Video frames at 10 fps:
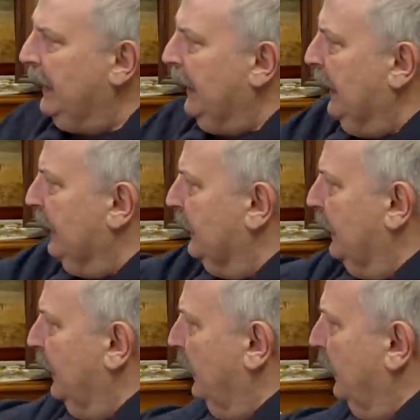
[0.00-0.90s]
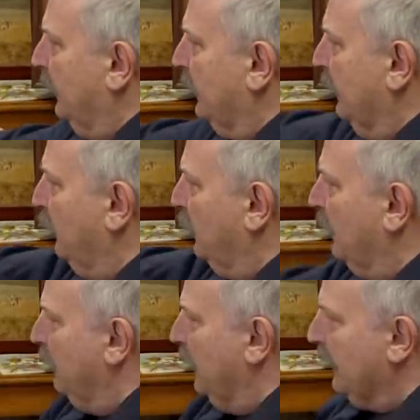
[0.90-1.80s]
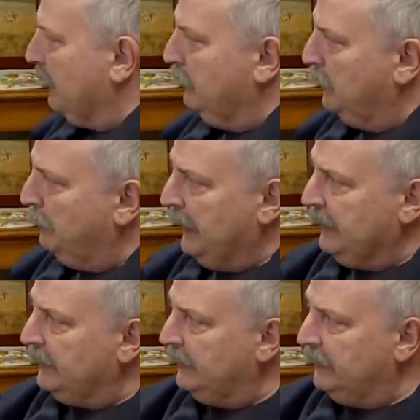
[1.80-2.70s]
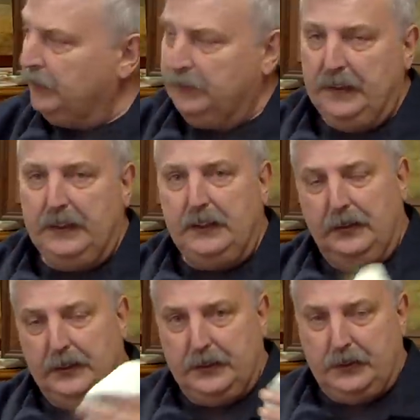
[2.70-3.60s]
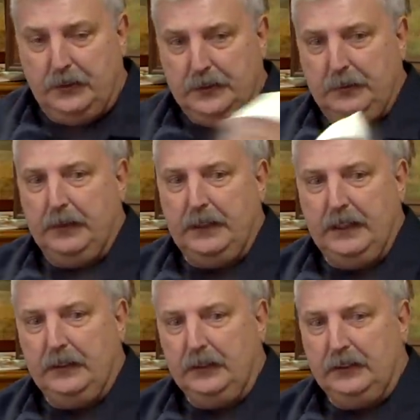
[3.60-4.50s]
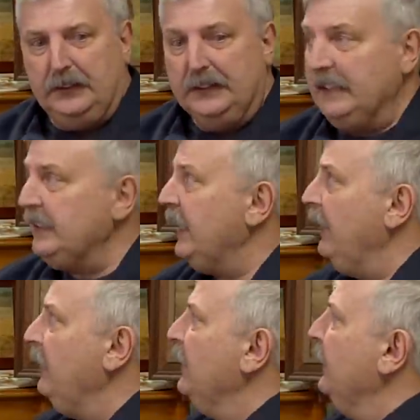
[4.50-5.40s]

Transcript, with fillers: And uh, then we'll back and we'll paint the little figure and start some of the other little detail.